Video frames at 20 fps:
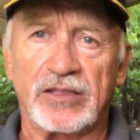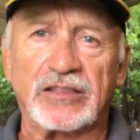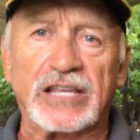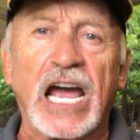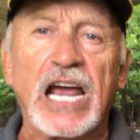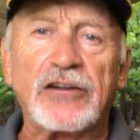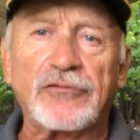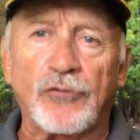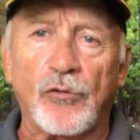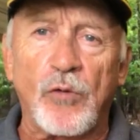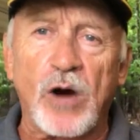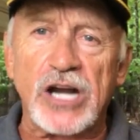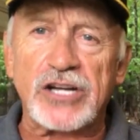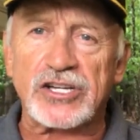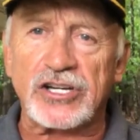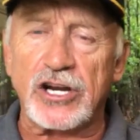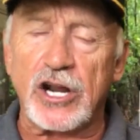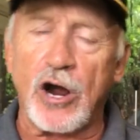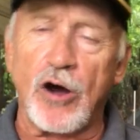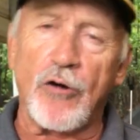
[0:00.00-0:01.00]
Thanks for
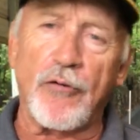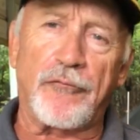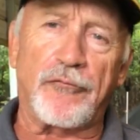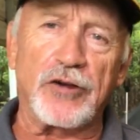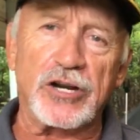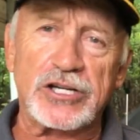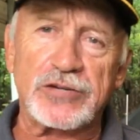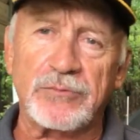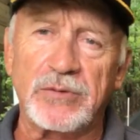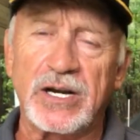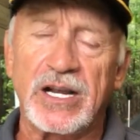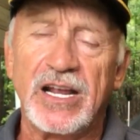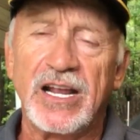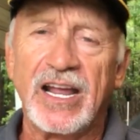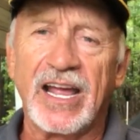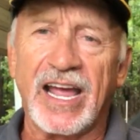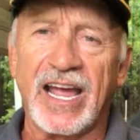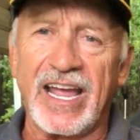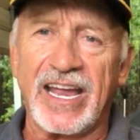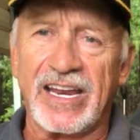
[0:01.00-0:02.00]
watching the Old Fisherman.
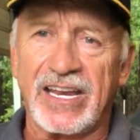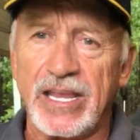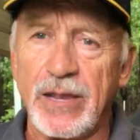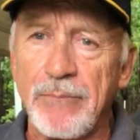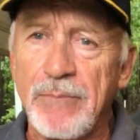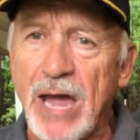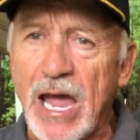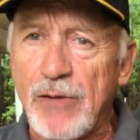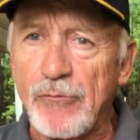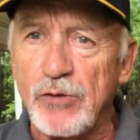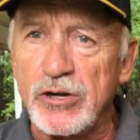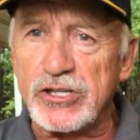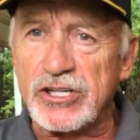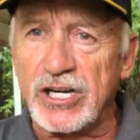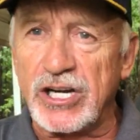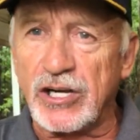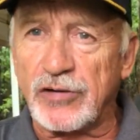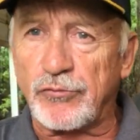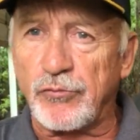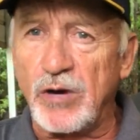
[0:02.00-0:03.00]
Hey, get back with
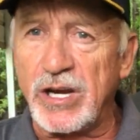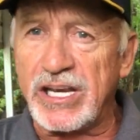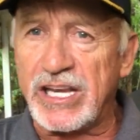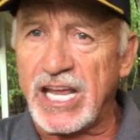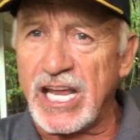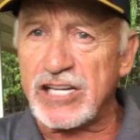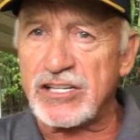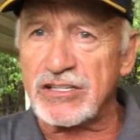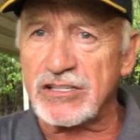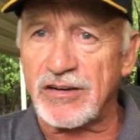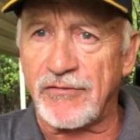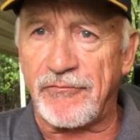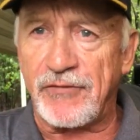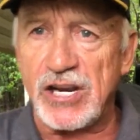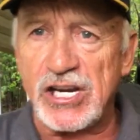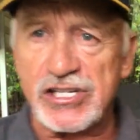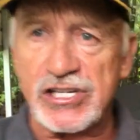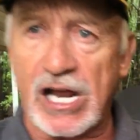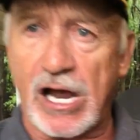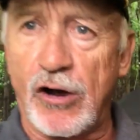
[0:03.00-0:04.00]
you this week. Catch us a
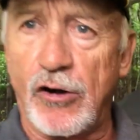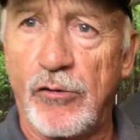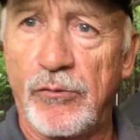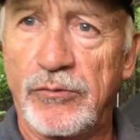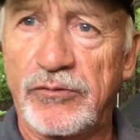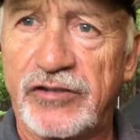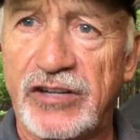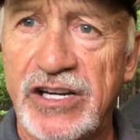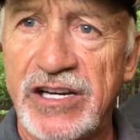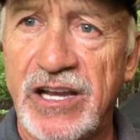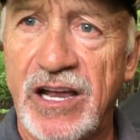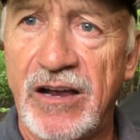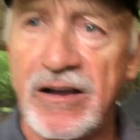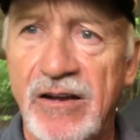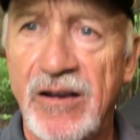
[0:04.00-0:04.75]
fish, I hope. See ya.